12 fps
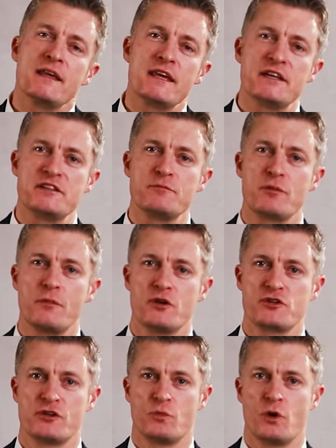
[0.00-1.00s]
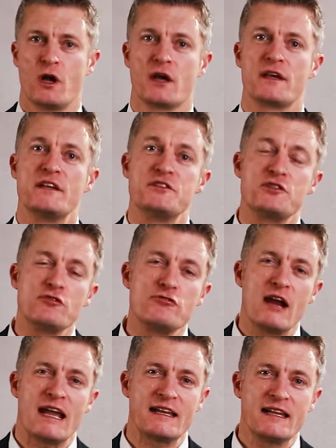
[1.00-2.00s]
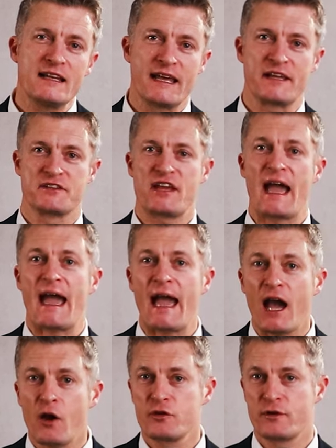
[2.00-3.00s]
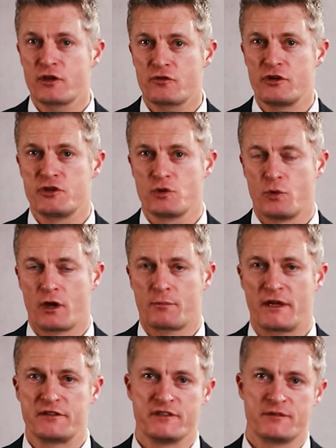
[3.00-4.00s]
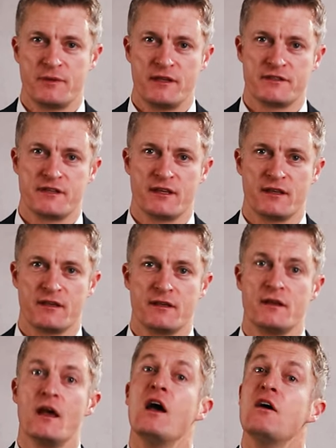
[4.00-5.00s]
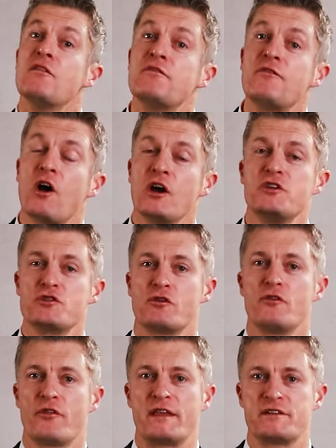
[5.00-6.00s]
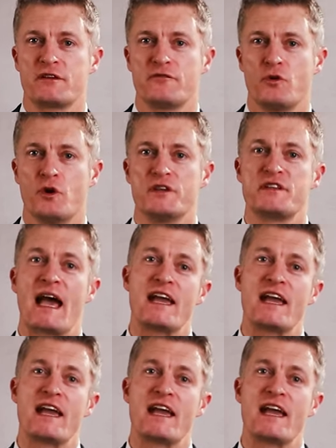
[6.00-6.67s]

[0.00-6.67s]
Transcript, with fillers: Getting promotion at work is directly linked to how you increase your workplace visibility. Find your authentic voice